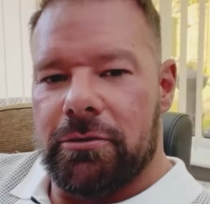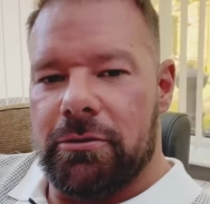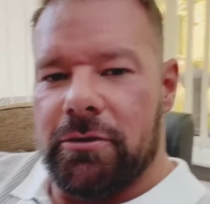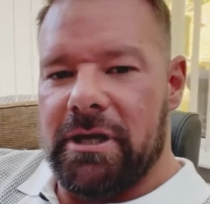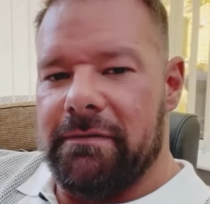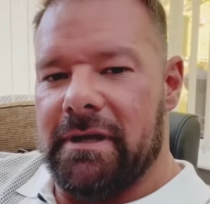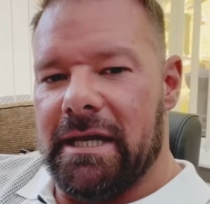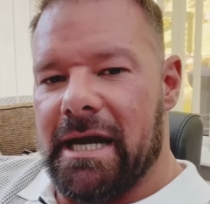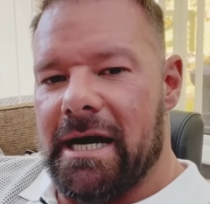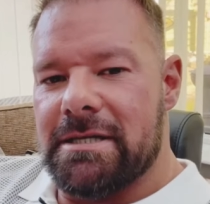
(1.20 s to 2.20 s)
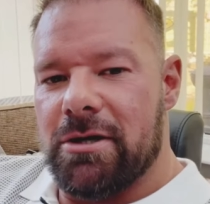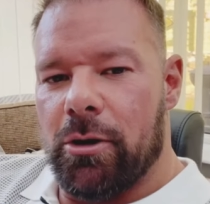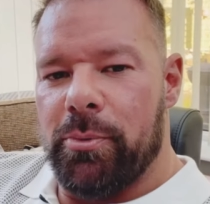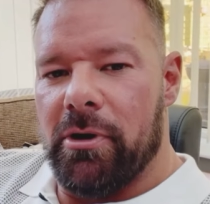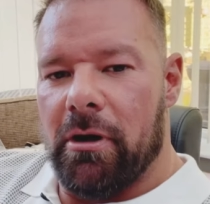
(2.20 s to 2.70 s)
Good evening, guys.
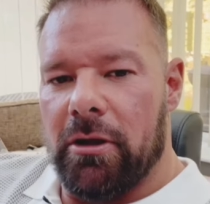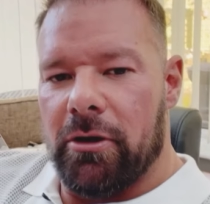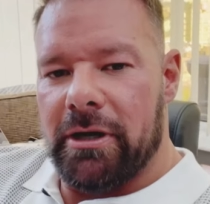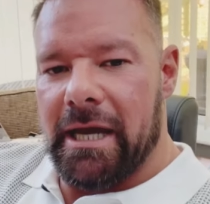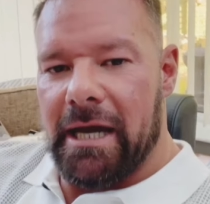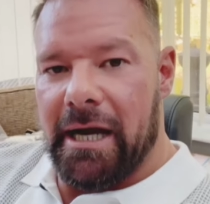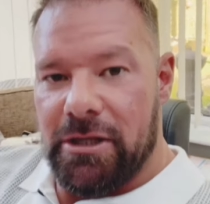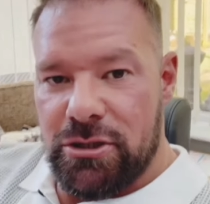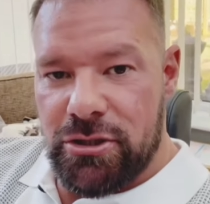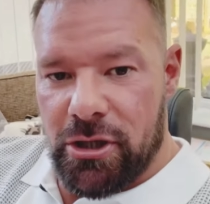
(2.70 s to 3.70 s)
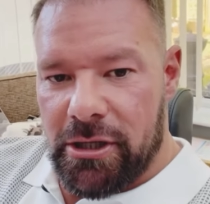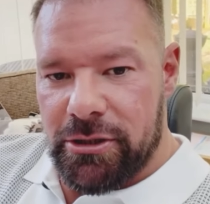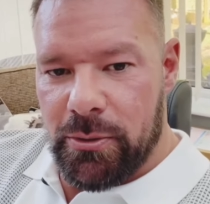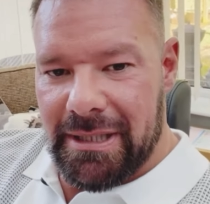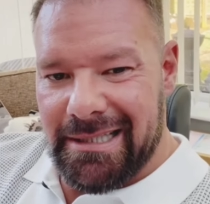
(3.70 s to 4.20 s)
Hope you're all okay. I just thought I'd
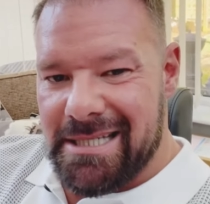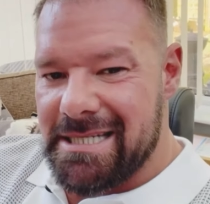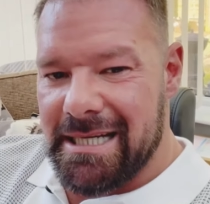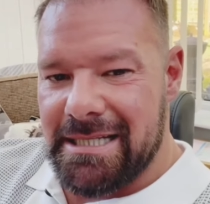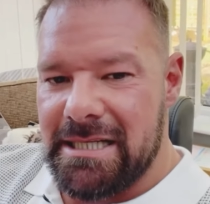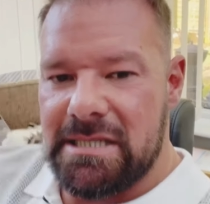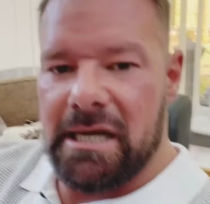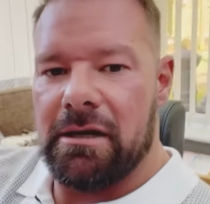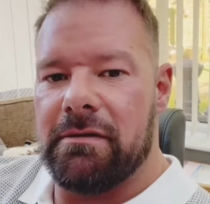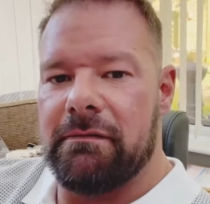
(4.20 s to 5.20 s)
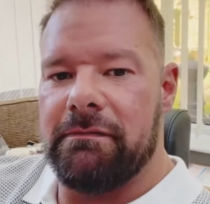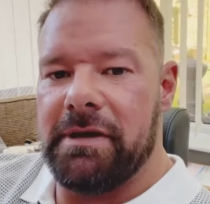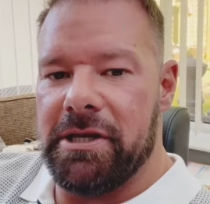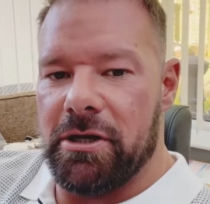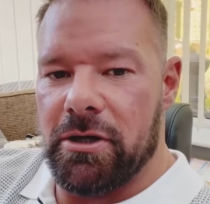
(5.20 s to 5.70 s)
do a little 60-second
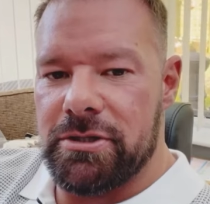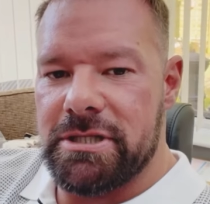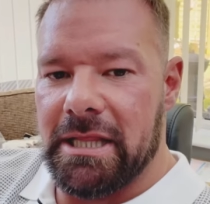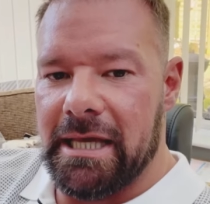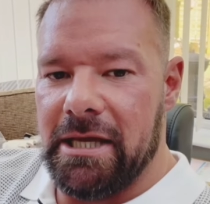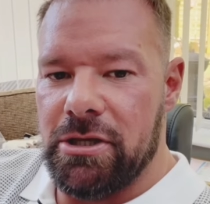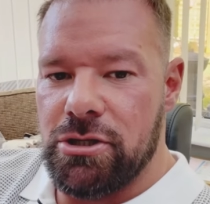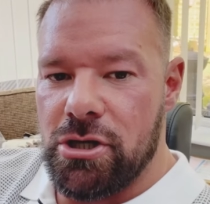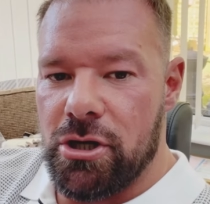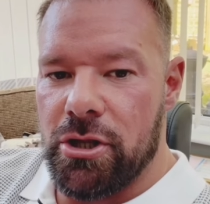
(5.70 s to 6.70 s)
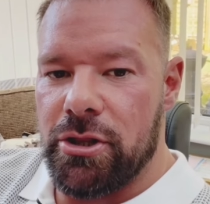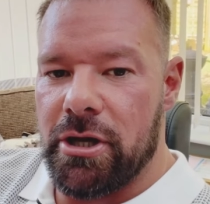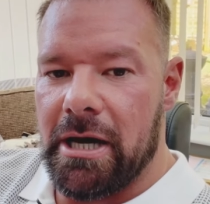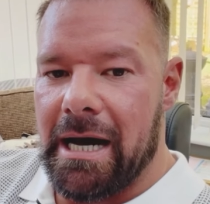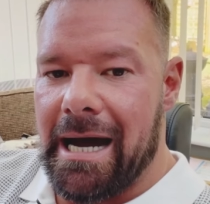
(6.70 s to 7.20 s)
video to let you know
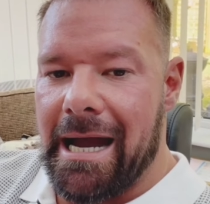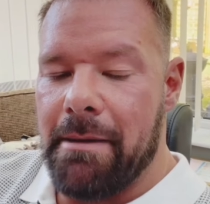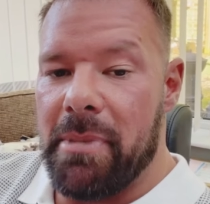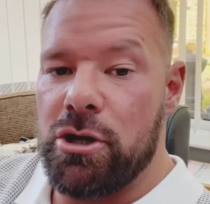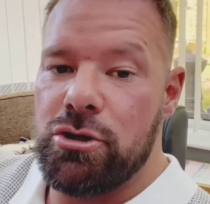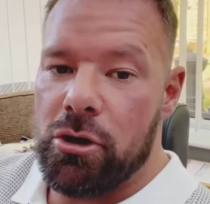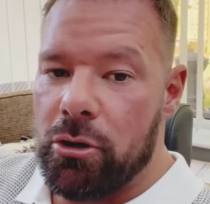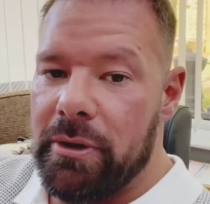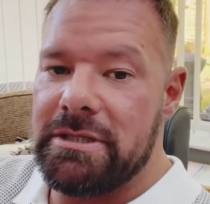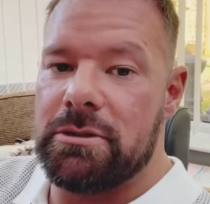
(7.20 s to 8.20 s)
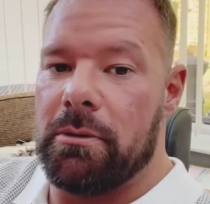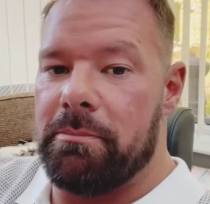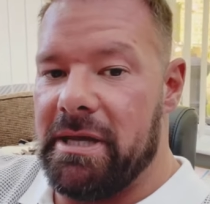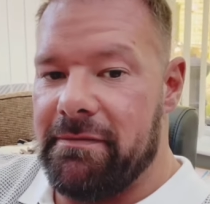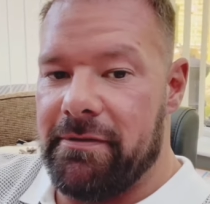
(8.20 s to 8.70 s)
that I'm not going to
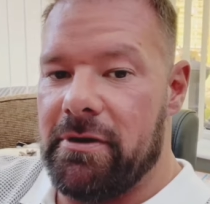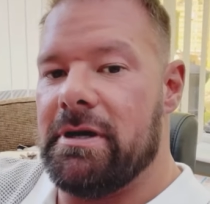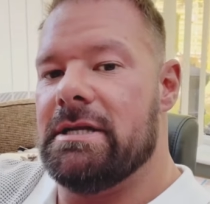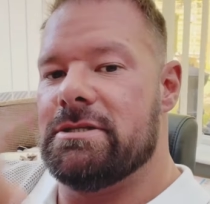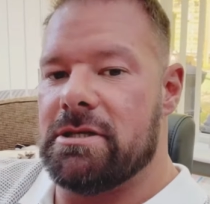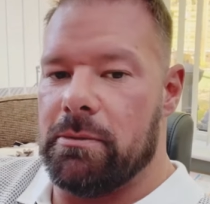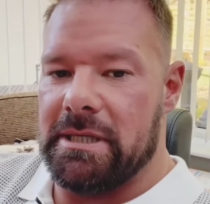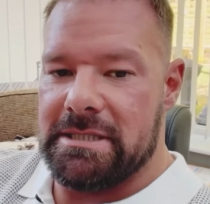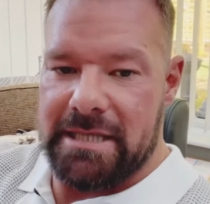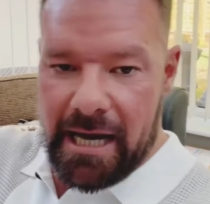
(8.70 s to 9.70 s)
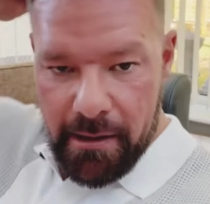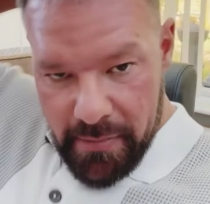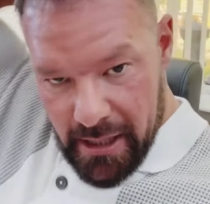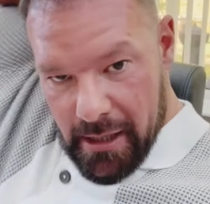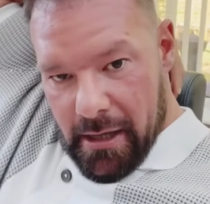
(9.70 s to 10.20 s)
Ibiza in 2 weeks' time
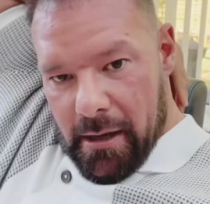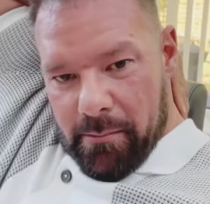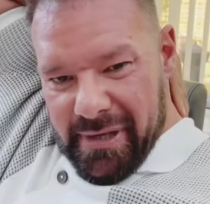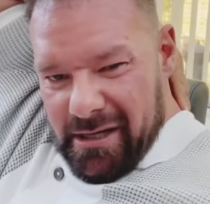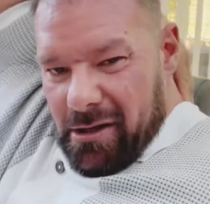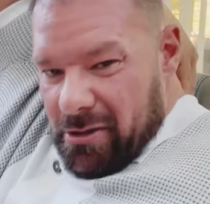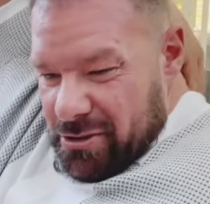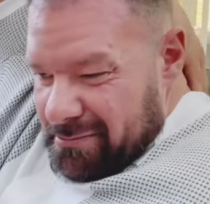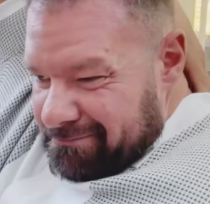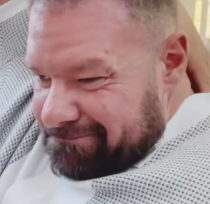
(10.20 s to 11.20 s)
because,